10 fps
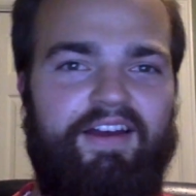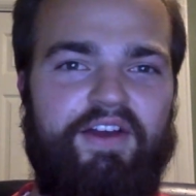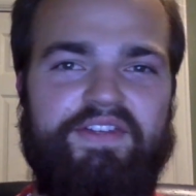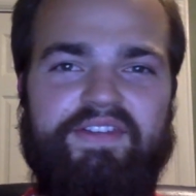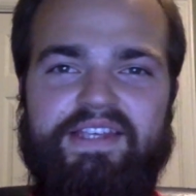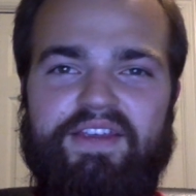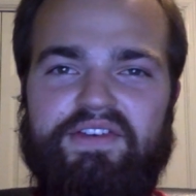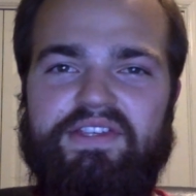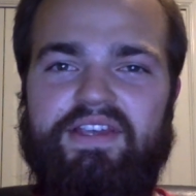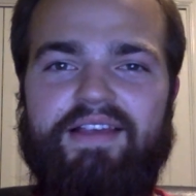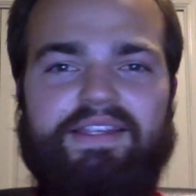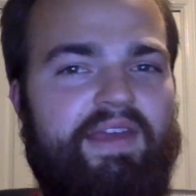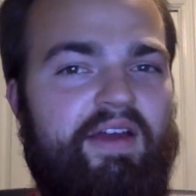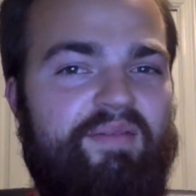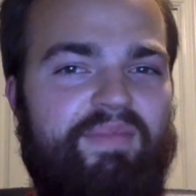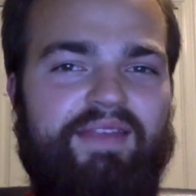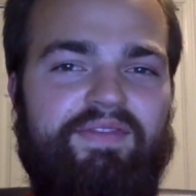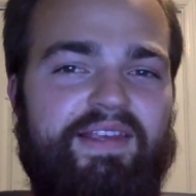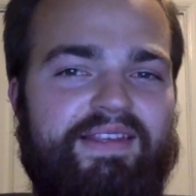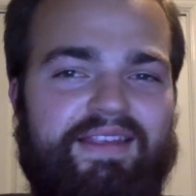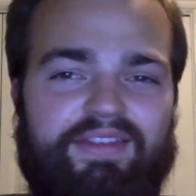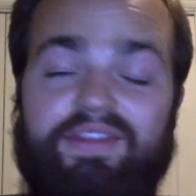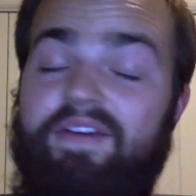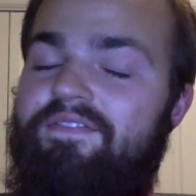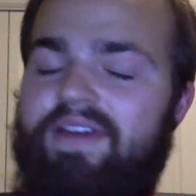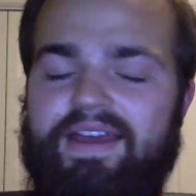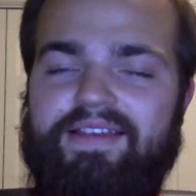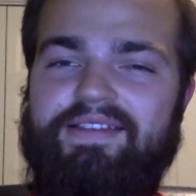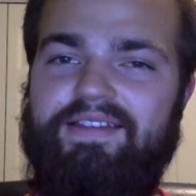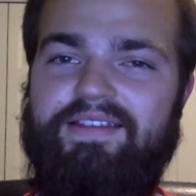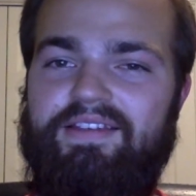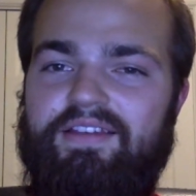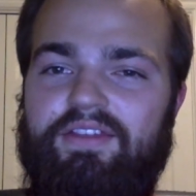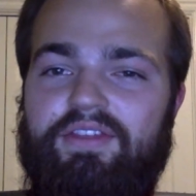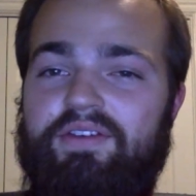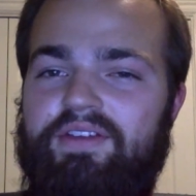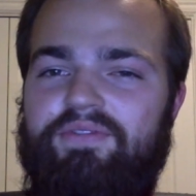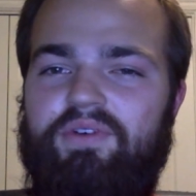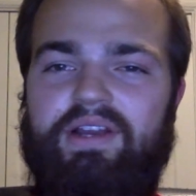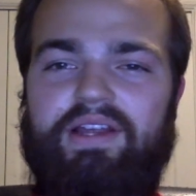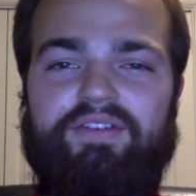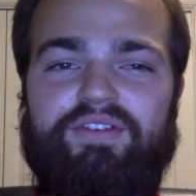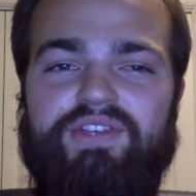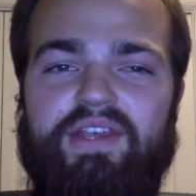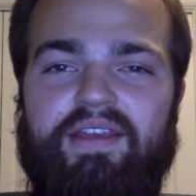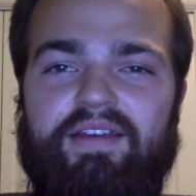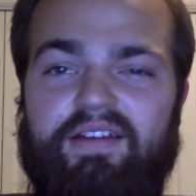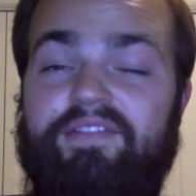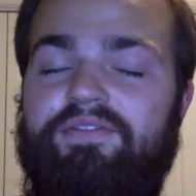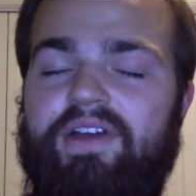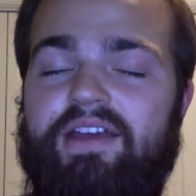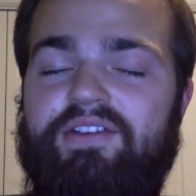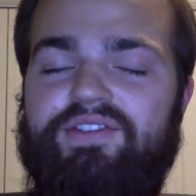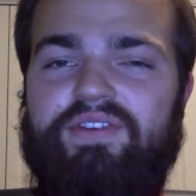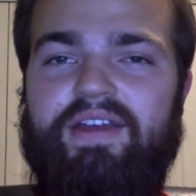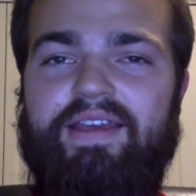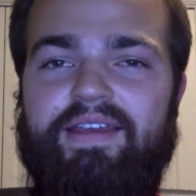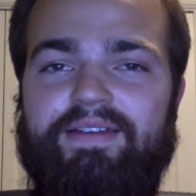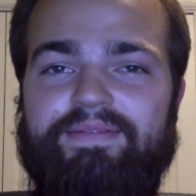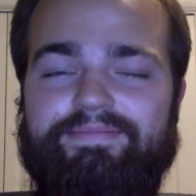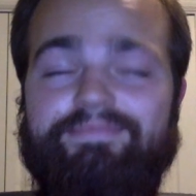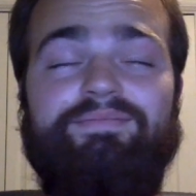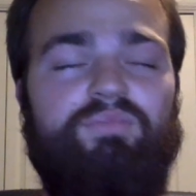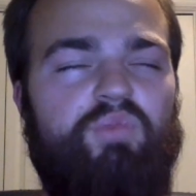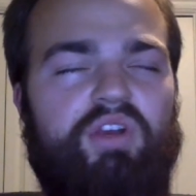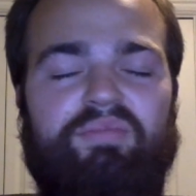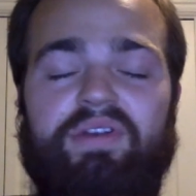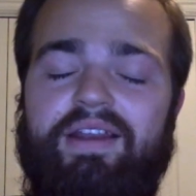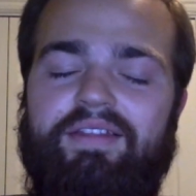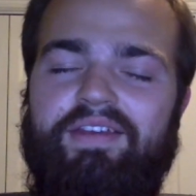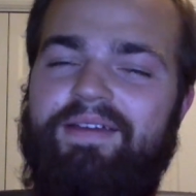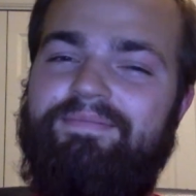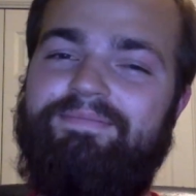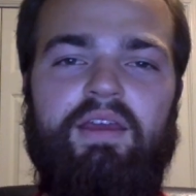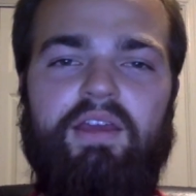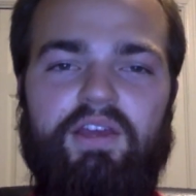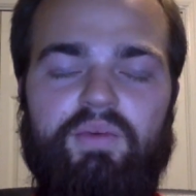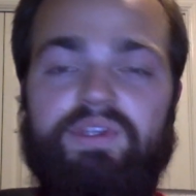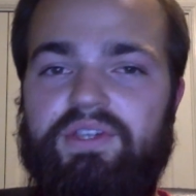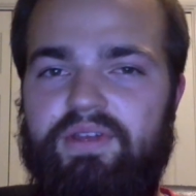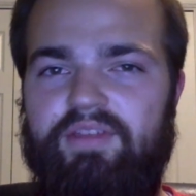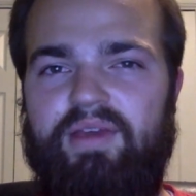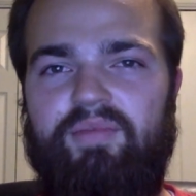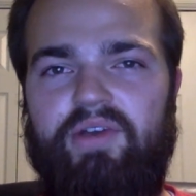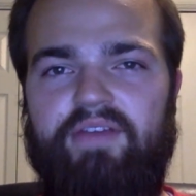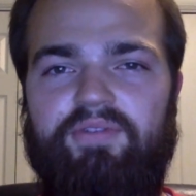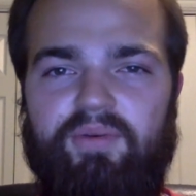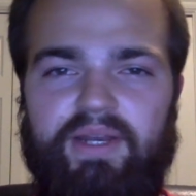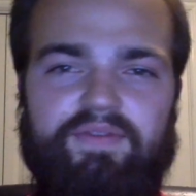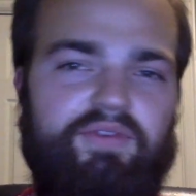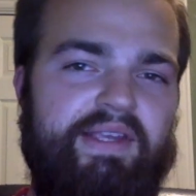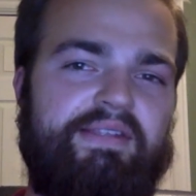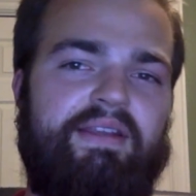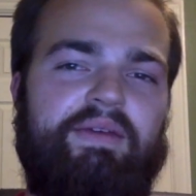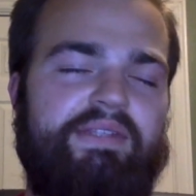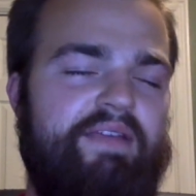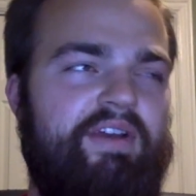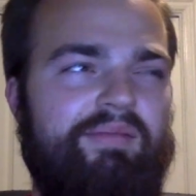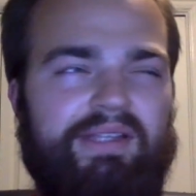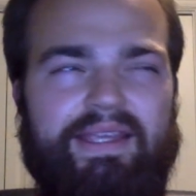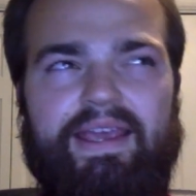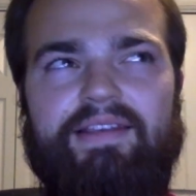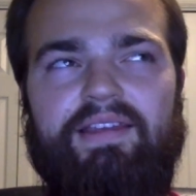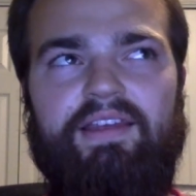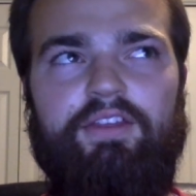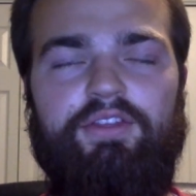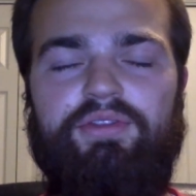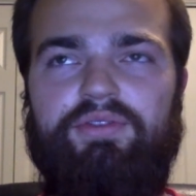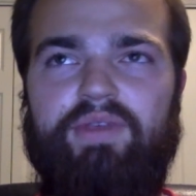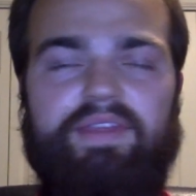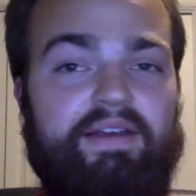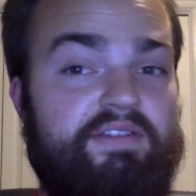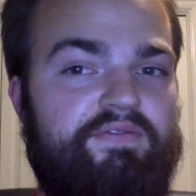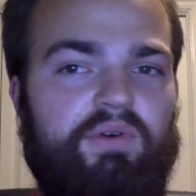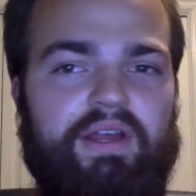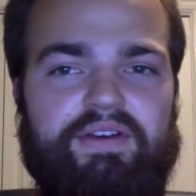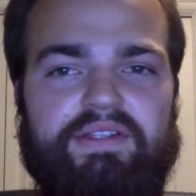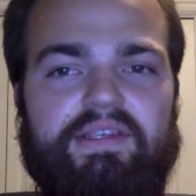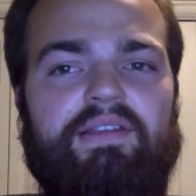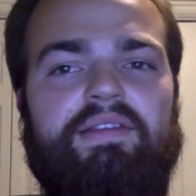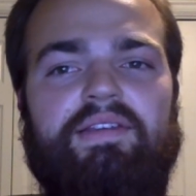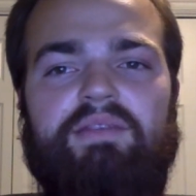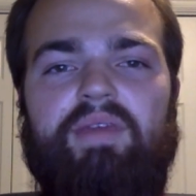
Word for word: Okay, onto the secret sauce of how I made this the fastest 3400G on Firestrike. Pretty proud of that. When tuning the memory, for whatever reason, I was never able to get 3466